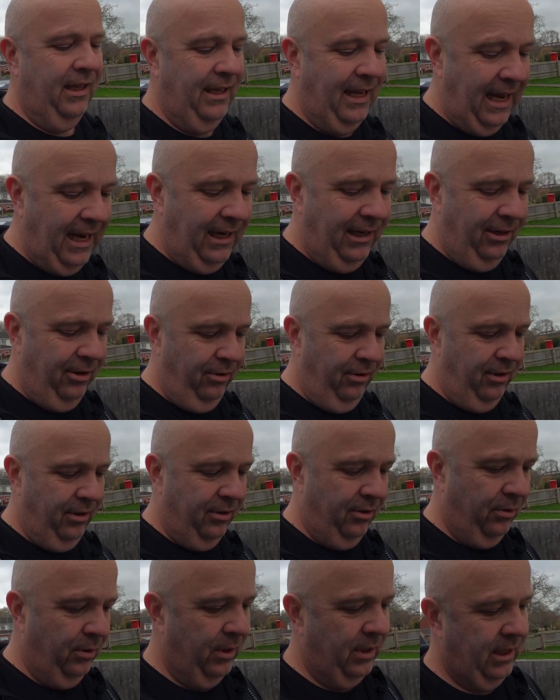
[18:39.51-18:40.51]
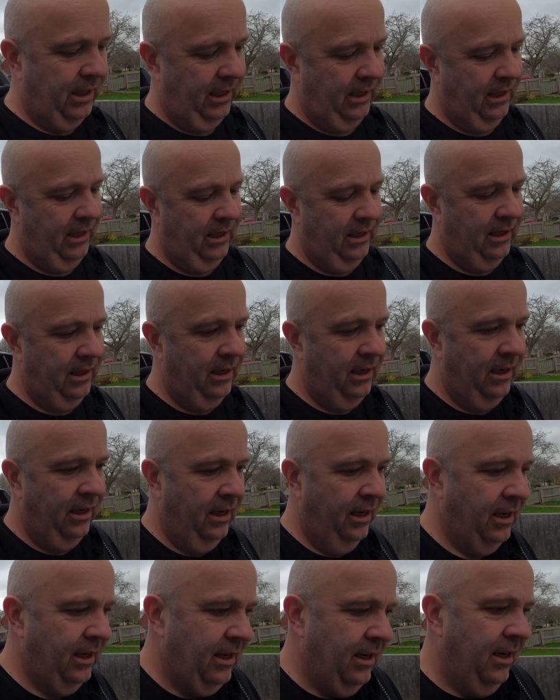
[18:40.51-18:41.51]
then do the corner steadies.
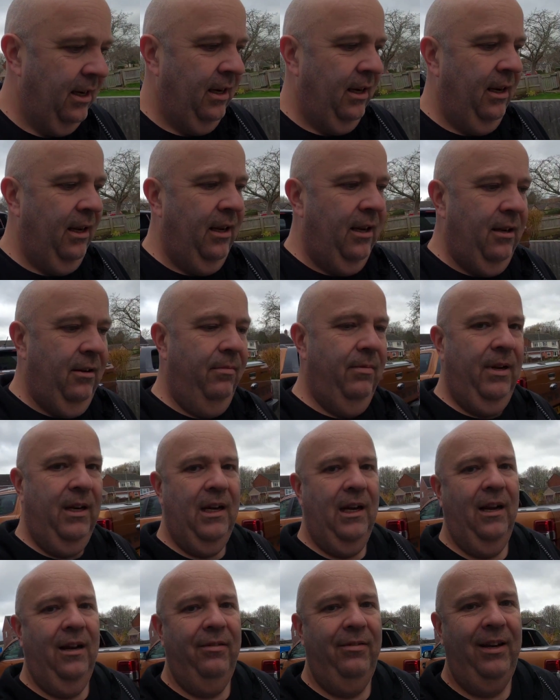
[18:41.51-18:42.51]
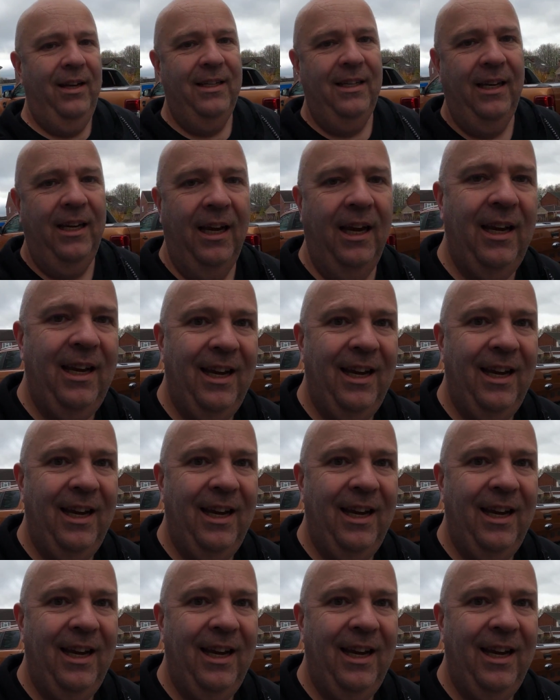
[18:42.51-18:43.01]
Make your life easy.